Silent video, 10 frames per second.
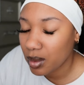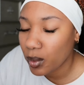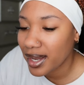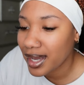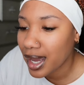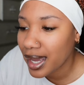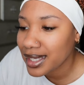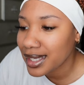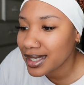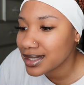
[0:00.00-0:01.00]
Wait, I
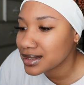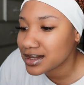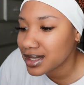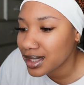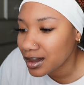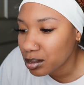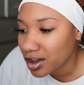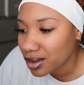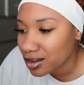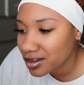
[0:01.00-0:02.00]
can't see,
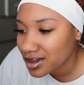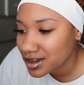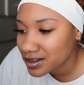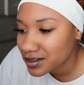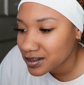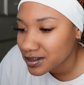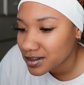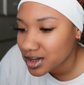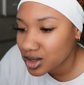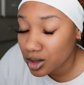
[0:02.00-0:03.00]
bro.
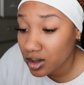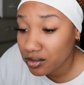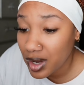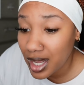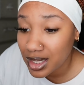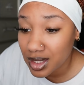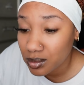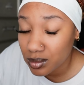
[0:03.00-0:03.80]
Certified.